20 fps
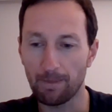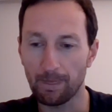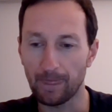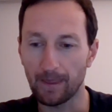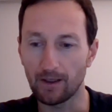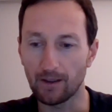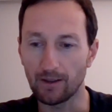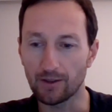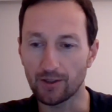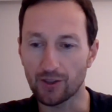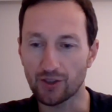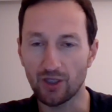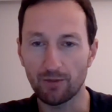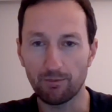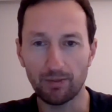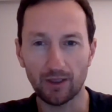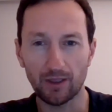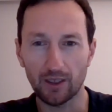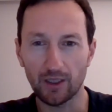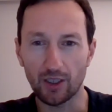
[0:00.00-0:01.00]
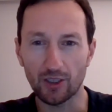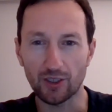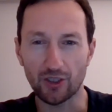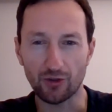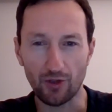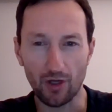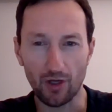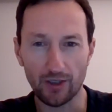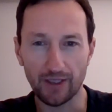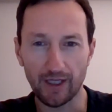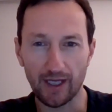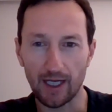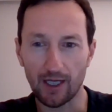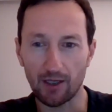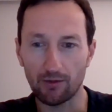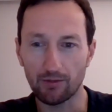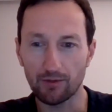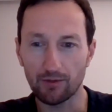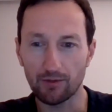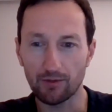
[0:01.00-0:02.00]
There's typically a
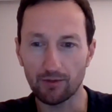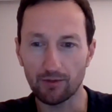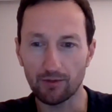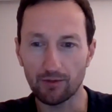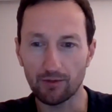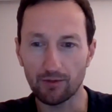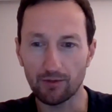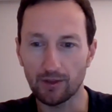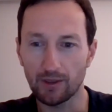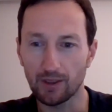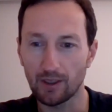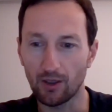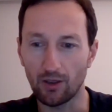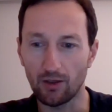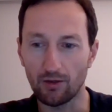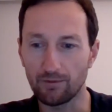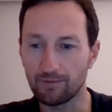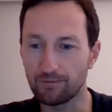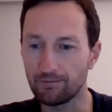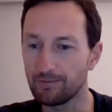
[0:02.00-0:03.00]
drawdown of